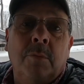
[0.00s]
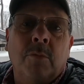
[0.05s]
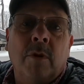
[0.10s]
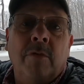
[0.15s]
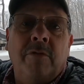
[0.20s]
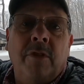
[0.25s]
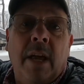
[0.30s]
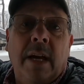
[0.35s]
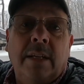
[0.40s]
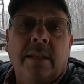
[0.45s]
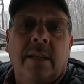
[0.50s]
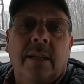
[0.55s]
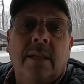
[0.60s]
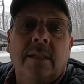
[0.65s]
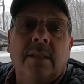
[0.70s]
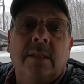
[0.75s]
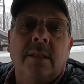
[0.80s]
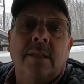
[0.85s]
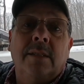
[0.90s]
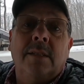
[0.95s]

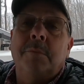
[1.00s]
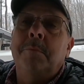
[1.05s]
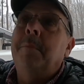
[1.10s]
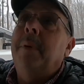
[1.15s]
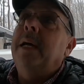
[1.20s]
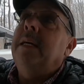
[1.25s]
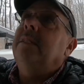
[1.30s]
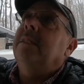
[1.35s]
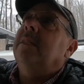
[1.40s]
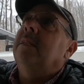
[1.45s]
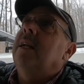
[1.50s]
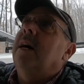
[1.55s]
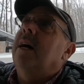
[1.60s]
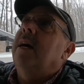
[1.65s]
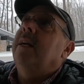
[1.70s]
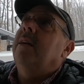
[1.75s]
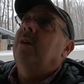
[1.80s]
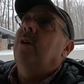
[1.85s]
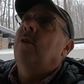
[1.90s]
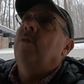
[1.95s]
Reflectix and some
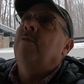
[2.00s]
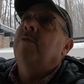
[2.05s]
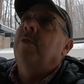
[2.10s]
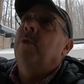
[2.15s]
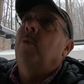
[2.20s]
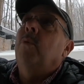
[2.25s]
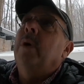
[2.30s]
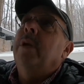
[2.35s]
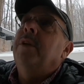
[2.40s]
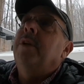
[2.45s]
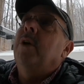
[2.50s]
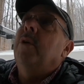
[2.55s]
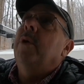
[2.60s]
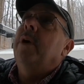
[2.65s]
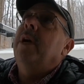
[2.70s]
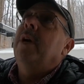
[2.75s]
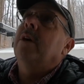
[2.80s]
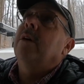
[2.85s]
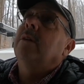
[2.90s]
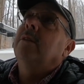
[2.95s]
Masonite over the window
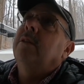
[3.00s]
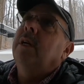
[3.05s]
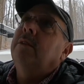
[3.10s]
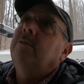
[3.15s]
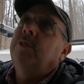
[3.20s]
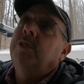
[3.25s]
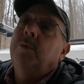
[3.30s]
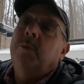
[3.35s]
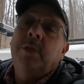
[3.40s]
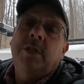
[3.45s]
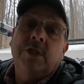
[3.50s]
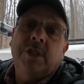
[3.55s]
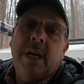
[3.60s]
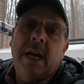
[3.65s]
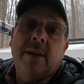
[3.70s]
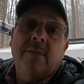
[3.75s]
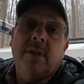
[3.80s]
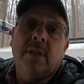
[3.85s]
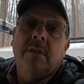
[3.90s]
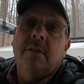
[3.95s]
here, and we just
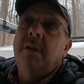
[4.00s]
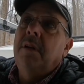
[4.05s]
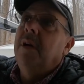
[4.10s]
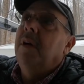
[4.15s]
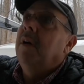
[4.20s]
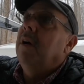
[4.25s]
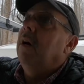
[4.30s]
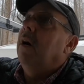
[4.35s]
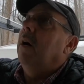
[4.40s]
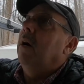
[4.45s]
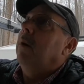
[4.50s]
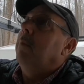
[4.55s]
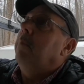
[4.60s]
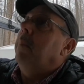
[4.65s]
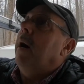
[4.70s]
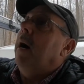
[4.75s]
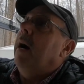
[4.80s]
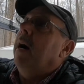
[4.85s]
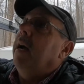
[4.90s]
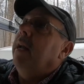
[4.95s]
have it
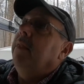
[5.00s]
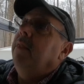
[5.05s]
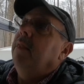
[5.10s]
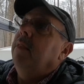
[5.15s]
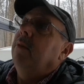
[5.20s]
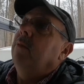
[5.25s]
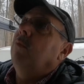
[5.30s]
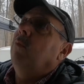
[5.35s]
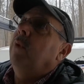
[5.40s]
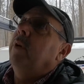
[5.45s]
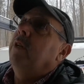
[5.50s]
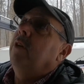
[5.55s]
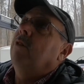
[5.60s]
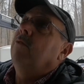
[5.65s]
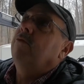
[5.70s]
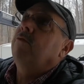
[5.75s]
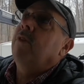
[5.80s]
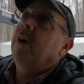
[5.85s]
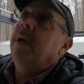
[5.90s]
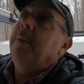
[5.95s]
behind the
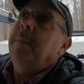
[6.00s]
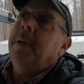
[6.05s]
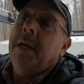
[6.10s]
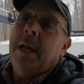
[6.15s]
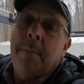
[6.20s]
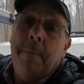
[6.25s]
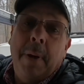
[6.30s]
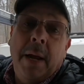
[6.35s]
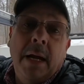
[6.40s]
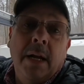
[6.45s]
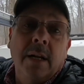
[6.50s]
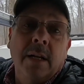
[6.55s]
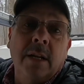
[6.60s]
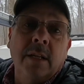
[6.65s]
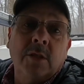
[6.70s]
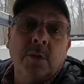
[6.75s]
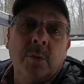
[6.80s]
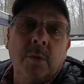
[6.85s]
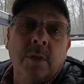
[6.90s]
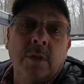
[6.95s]
window frame, and I painted
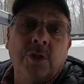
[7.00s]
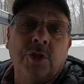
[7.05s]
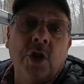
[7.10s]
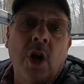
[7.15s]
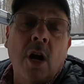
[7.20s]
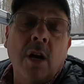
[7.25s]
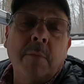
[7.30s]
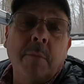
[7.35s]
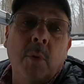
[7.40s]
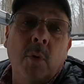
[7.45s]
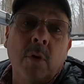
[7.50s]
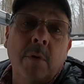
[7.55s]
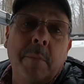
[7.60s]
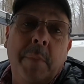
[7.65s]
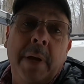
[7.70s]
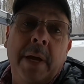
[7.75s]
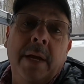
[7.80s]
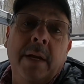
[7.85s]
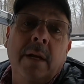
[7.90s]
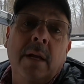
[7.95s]
this with a chalkboard
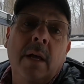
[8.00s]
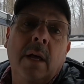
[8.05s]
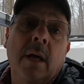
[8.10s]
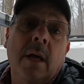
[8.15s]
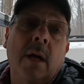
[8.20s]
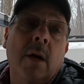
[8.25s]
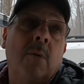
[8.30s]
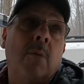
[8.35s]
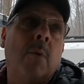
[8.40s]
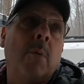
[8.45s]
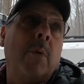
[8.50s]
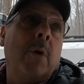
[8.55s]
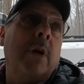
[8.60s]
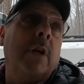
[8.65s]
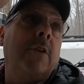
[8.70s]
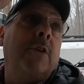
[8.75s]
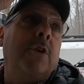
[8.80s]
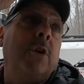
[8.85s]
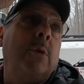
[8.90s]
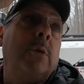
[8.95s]
paint. What we're
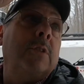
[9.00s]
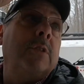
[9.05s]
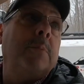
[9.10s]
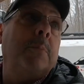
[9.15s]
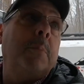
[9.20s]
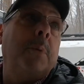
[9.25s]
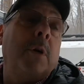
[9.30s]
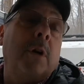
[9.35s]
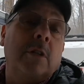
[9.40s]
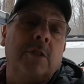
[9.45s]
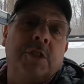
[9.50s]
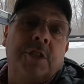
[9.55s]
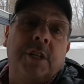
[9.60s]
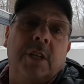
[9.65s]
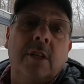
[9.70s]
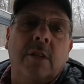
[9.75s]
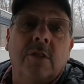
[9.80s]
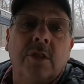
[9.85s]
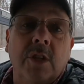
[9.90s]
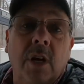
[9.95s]
going to do is put our
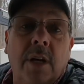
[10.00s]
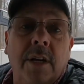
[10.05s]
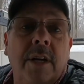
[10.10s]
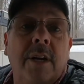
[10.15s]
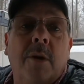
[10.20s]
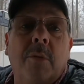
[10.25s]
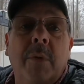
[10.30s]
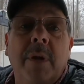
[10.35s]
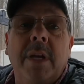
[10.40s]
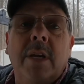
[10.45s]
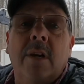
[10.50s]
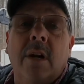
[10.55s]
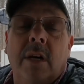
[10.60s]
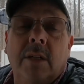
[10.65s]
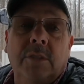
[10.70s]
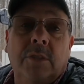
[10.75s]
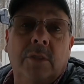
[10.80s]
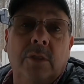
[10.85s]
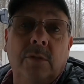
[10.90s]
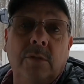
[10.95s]
stickers on here, and we can
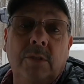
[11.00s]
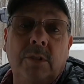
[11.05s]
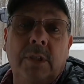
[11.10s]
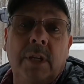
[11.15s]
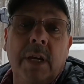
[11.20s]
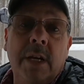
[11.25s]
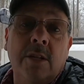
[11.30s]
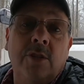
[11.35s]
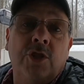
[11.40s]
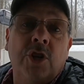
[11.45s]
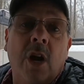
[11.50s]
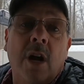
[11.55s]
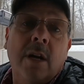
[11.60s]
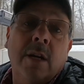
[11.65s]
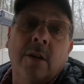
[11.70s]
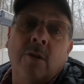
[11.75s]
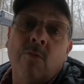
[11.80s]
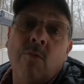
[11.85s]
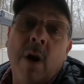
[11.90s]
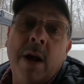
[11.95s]
also take
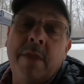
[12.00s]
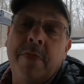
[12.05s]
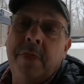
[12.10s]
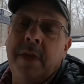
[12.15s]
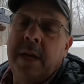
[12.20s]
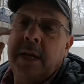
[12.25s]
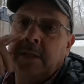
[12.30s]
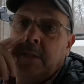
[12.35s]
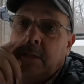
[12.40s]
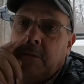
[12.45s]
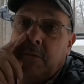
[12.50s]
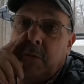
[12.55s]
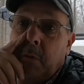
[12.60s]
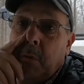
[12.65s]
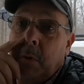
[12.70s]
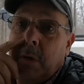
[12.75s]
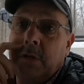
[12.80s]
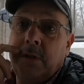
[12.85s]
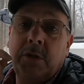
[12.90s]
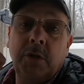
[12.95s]
chalk and write things if we
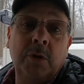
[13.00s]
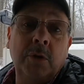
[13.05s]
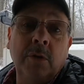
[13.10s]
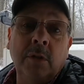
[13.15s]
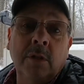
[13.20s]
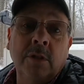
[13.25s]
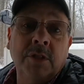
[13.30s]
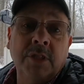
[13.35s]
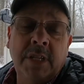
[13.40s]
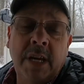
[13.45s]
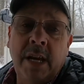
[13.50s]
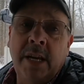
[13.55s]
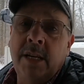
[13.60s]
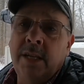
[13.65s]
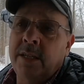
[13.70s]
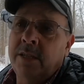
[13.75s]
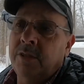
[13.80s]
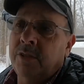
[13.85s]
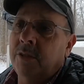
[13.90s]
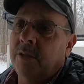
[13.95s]
want to, little
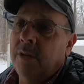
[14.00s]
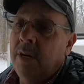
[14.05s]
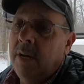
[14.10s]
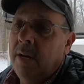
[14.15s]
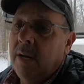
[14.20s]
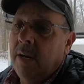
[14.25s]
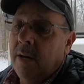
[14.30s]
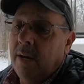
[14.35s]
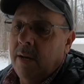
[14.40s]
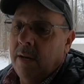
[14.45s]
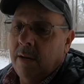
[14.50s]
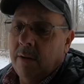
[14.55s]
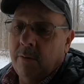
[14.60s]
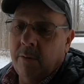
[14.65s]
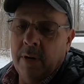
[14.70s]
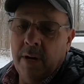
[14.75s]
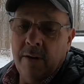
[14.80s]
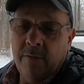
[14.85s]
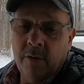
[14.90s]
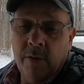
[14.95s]
sayings or
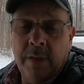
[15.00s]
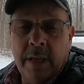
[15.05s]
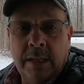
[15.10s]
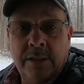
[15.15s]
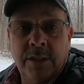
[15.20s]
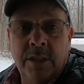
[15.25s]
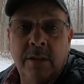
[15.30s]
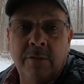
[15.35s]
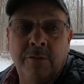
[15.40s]
whatever. That's in the